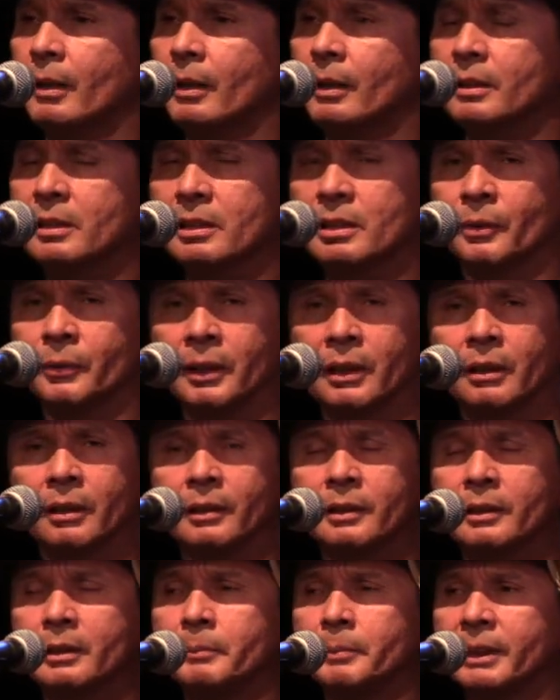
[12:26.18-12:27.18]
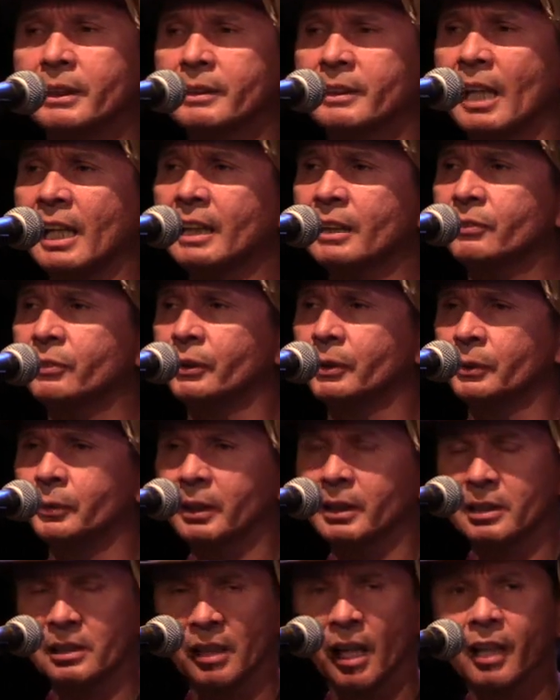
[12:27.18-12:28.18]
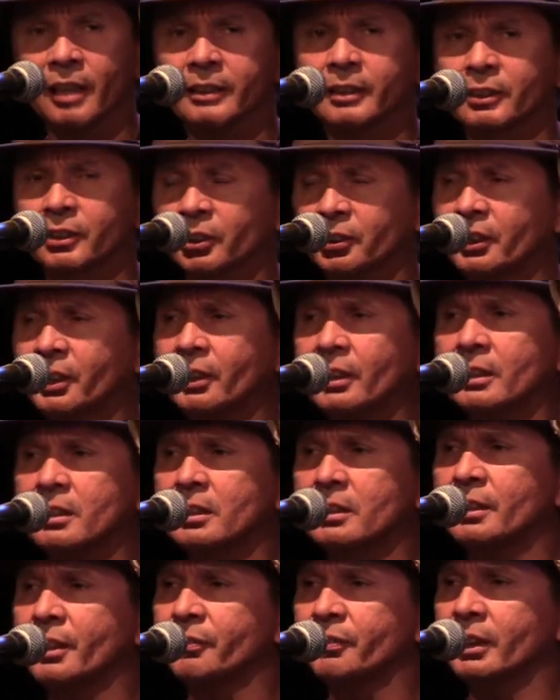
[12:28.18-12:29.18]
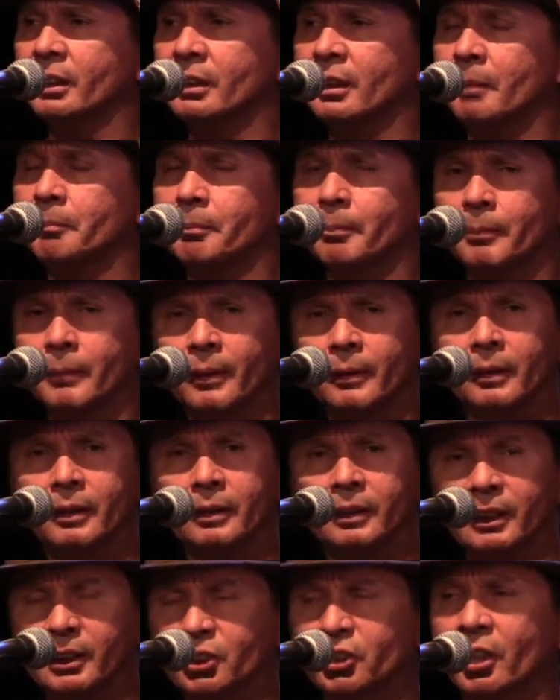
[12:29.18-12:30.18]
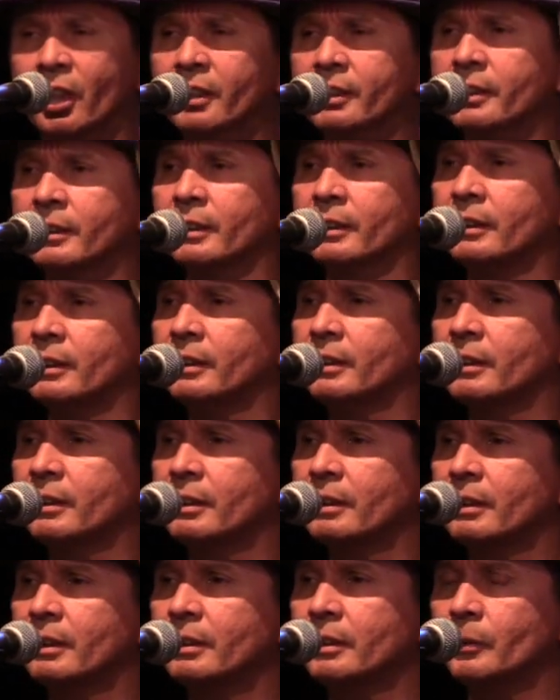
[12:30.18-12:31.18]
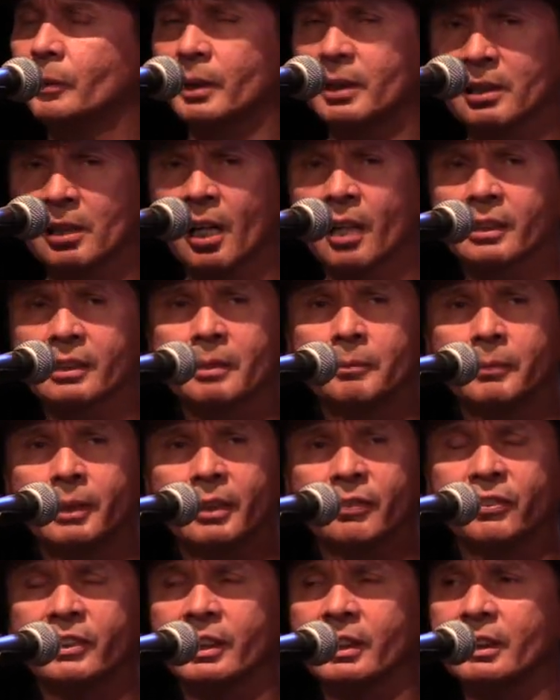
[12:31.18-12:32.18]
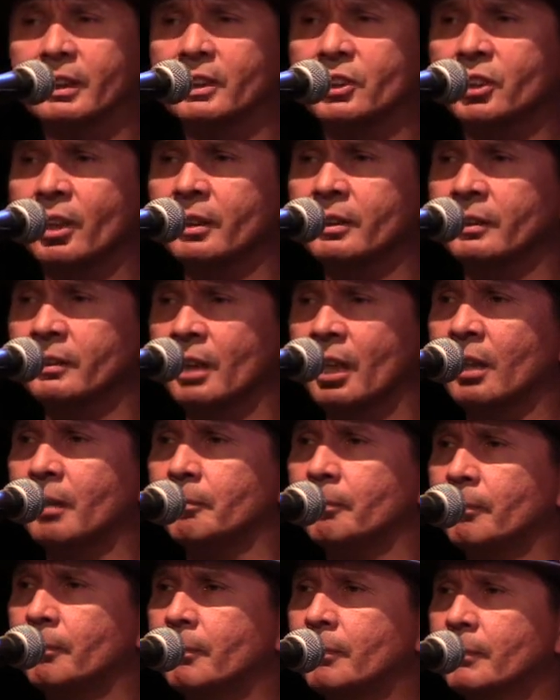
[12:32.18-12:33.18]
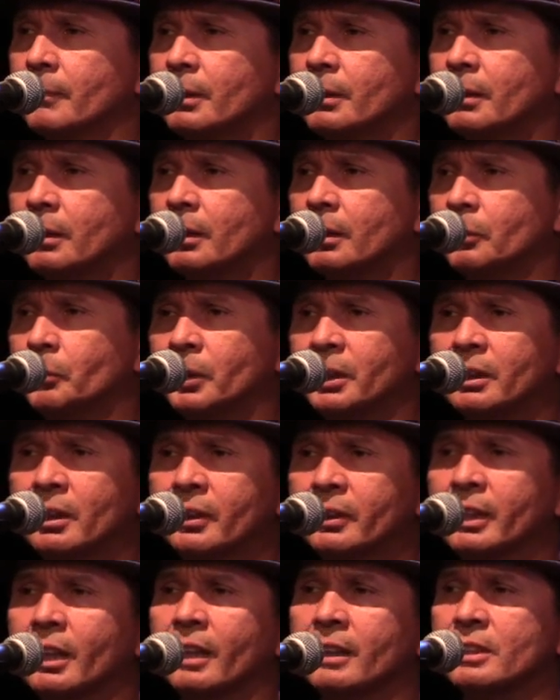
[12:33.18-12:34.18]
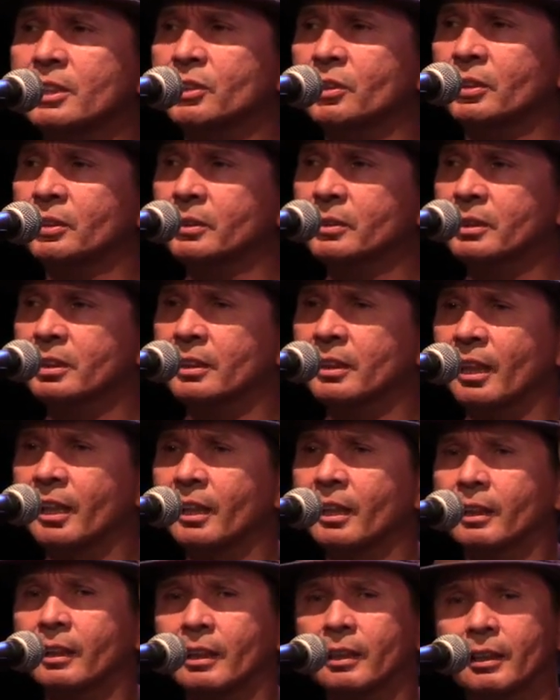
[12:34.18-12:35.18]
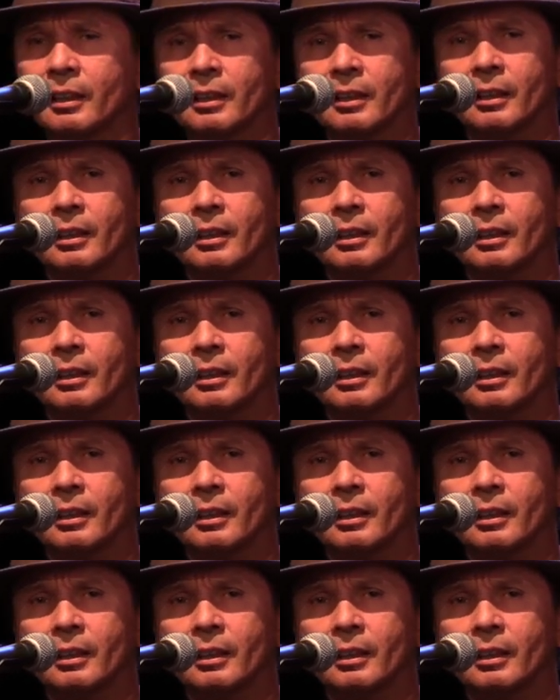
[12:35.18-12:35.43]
And so we learned to be thankful. We saw the trees lifting up each other. We saw them lifting each other up. And we know that's true today.